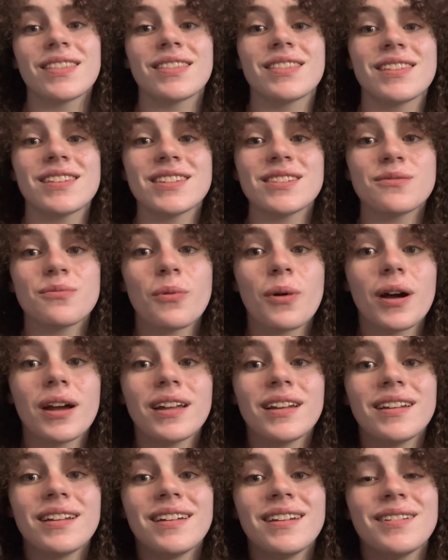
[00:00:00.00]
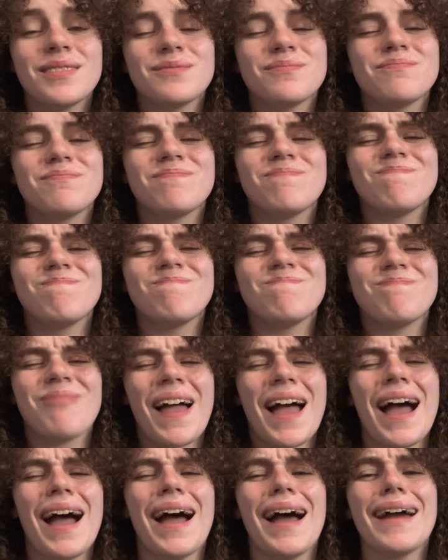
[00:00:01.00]
This one
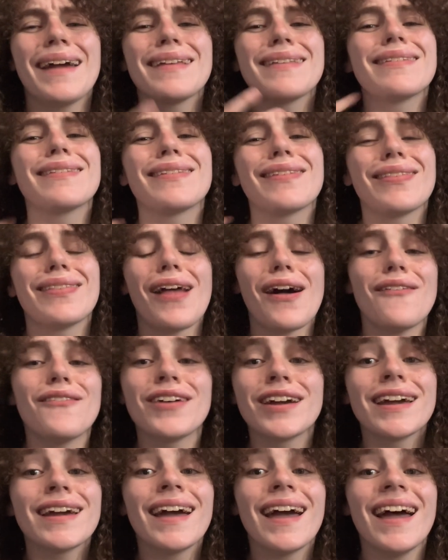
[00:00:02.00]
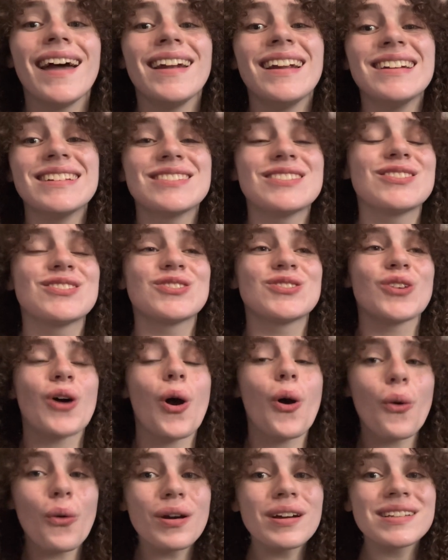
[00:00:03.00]
I love it and it's
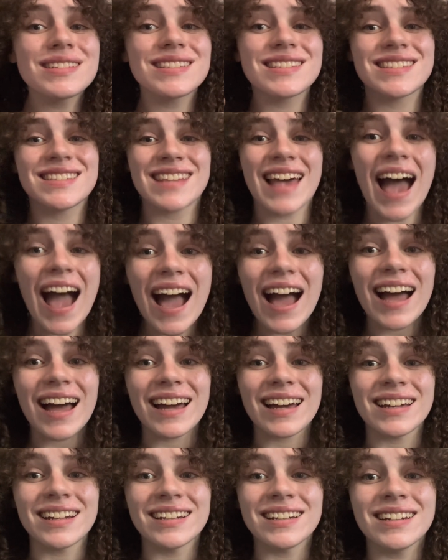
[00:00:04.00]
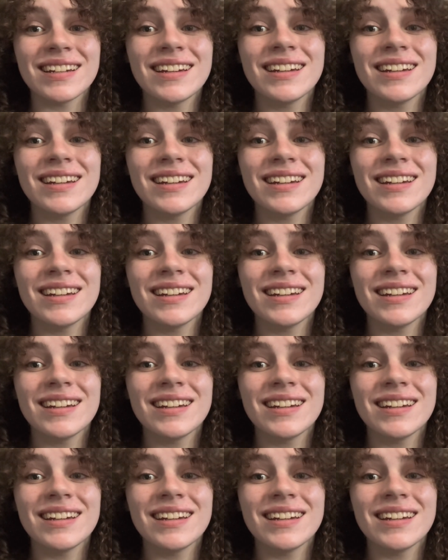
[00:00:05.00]
so sad.